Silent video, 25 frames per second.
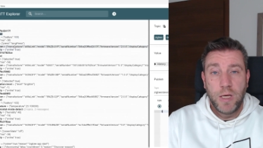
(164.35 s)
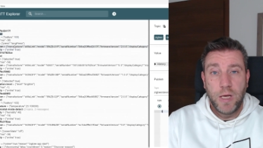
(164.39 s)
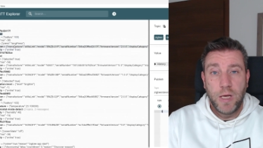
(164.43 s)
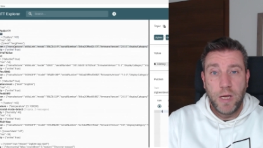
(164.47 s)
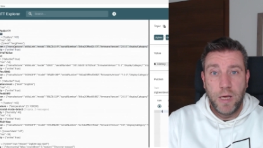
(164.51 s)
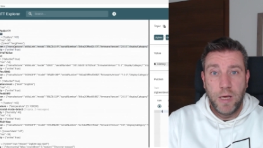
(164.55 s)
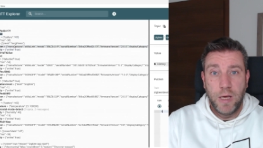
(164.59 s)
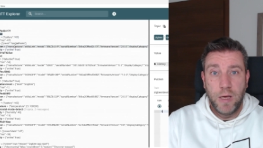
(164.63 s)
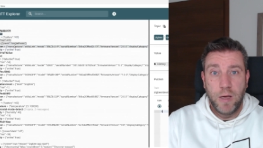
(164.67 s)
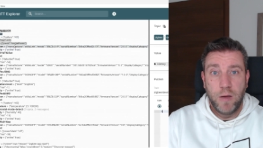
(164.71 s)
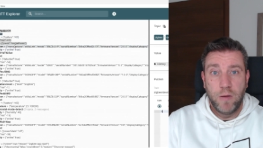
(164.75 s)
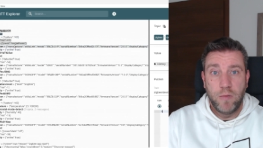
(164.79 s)

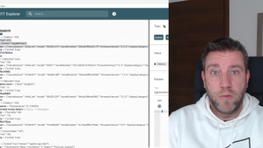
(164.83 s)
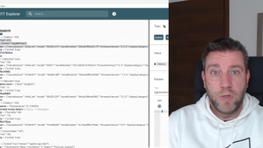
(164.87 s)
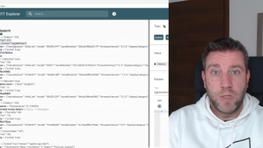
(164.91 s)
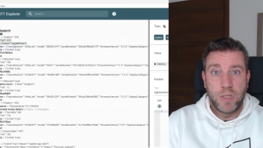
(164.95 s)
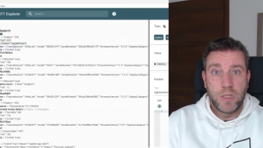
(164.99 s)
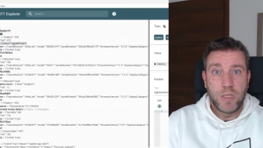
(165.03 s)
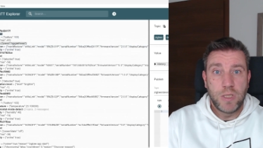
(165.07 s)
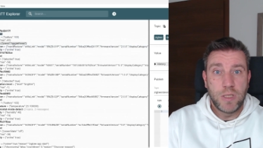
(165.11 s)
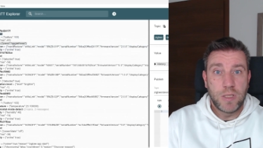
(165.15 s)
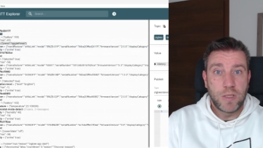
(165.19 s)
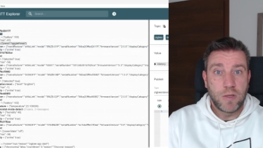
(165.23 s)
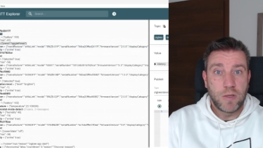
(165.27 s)
uh,
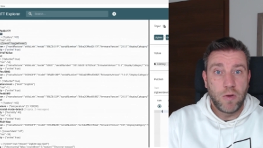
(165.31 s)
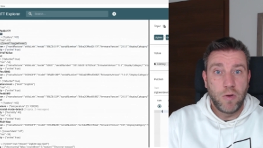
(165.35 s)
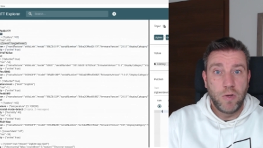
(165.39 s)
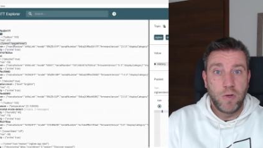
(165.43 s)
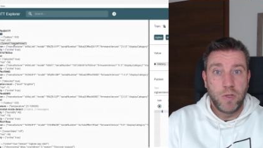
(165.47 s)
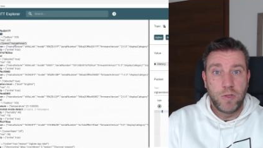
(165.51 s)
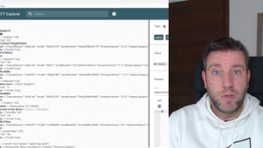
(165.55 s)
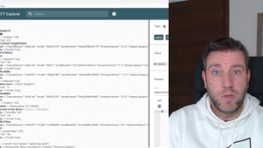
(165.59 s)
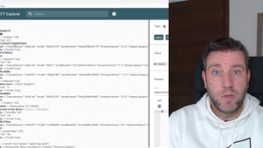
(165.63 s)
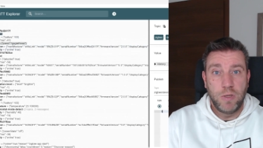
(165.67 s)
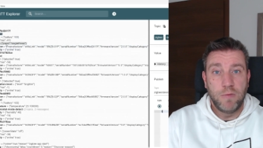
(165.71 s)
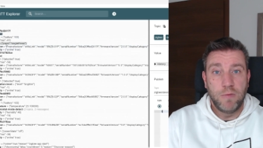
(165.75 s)
which is
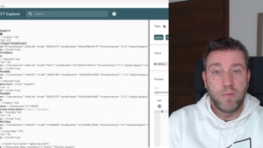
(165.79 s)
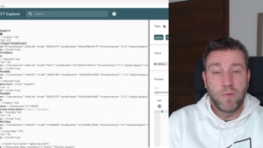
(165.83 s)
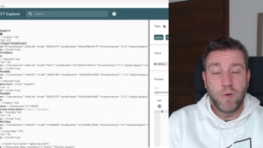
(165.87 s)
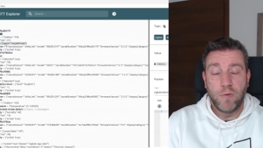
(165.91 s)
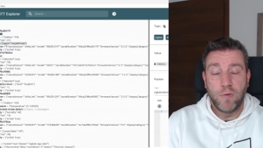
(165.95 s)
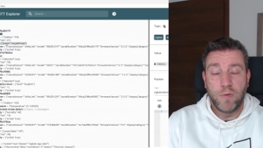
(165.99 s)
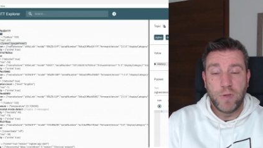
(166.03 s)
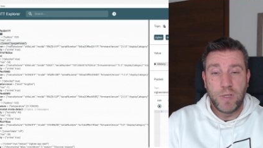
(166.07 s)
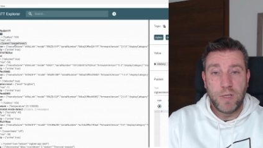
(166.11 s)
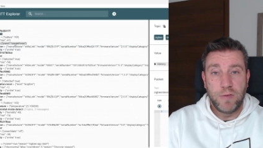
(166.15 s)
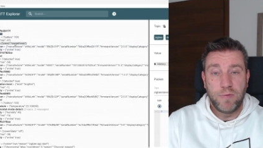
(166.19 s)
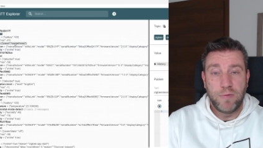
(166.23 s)
going to
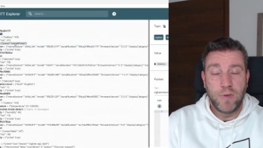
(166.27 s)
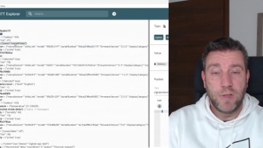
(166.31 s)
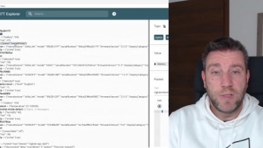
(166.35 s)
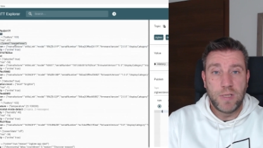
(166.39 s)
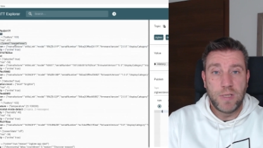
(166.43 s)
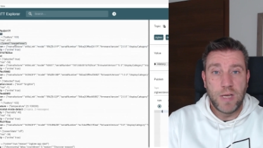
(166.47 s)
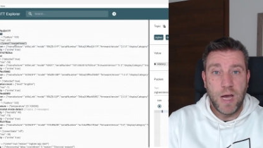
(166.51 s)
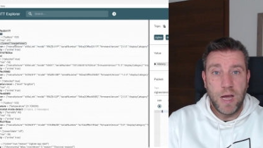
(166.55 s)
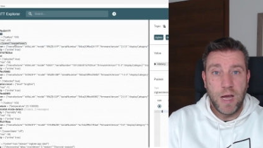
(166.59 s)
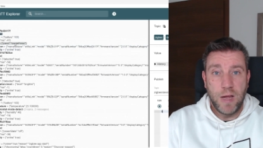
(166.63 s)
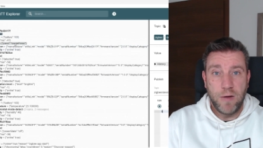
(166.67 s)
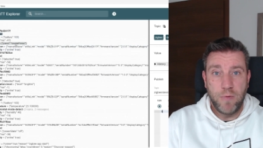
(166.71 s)
involve a
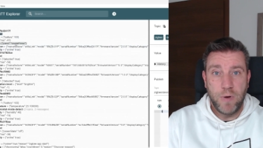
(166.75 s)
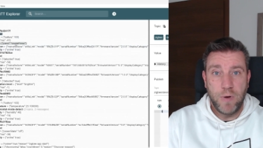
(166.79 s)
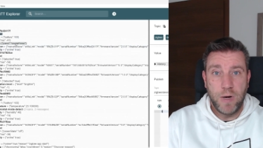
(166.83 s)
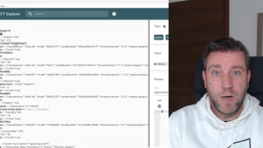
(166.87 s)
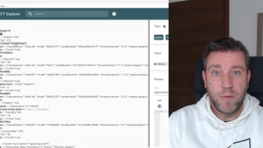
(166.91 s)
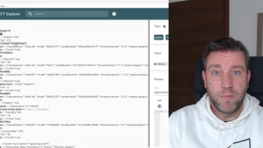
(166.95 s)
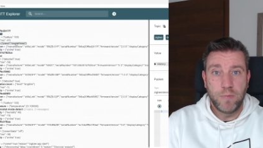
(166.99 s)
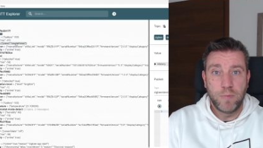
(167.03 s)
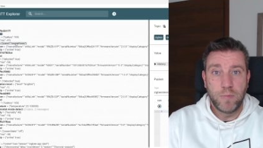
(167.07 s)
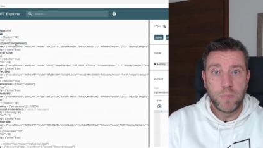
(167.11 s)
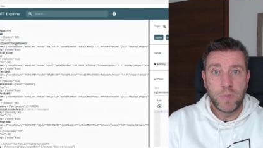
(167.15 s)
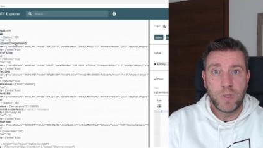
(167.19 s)
different
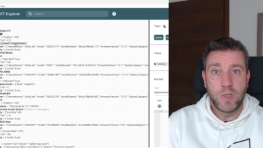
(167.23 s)
hardware.